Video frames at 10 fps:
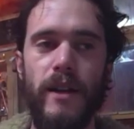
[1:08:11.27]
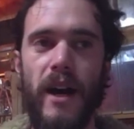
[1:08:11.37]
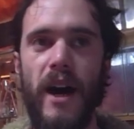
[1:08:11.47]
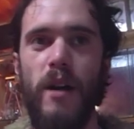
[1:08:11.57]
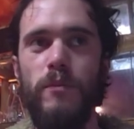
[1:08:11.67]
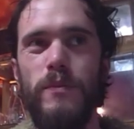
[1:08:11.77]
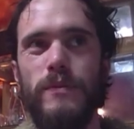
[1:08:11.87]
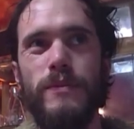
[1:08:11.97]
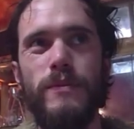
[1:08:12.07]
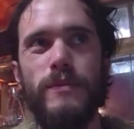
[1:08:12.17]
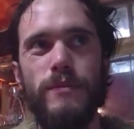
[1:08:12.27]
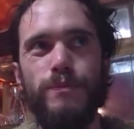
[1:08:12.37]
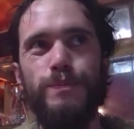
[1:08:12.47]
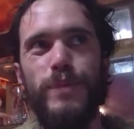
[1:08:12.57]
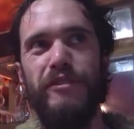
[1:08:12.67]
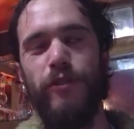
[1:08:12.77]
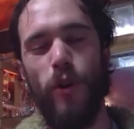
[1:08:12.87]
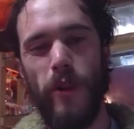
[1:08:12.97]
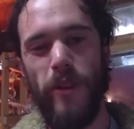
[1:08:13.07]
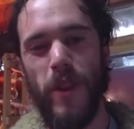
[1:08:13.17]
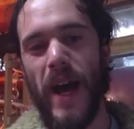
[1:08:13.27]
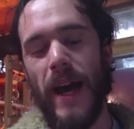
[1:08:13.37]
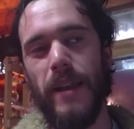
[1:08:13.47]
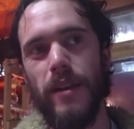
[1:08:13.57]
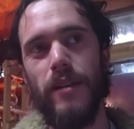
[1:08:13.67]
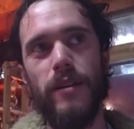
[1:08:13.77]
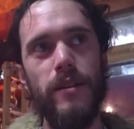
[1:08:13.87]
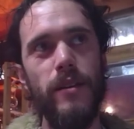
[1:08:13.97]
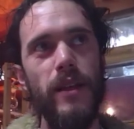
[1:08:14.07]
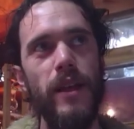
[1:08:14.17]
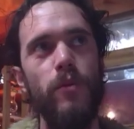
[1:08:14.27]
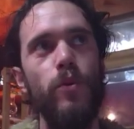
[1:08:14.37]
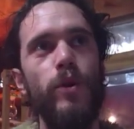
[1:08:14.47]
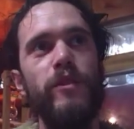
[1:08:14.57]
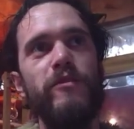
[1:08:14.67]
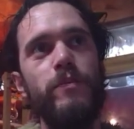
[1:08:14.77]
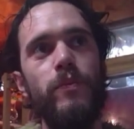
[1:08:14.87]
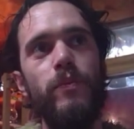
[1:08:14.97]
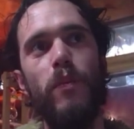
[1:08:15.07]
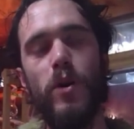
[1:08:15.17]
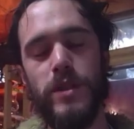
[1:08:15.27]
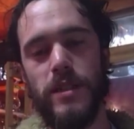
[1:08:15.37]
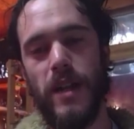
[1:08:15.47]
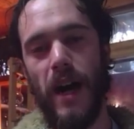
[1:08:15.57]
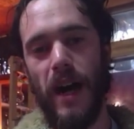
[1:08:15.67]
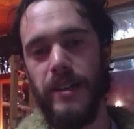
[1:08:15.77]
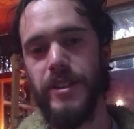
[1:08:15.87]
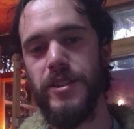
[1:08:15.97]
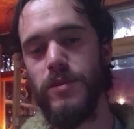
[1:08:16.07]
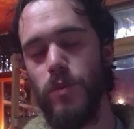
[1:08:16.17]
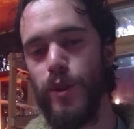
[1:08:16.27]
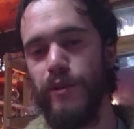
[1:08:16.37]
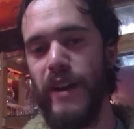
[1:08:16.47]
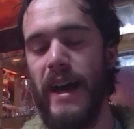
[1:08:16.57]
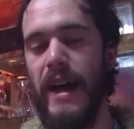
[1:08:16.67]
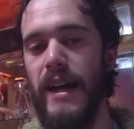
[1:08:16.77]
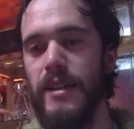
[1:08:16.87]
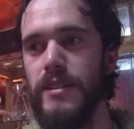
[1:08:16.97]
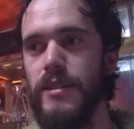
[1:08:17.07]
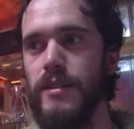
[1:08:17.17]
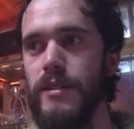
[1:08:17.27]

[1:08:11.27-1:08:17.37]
Um, before that, it would have most artists would have had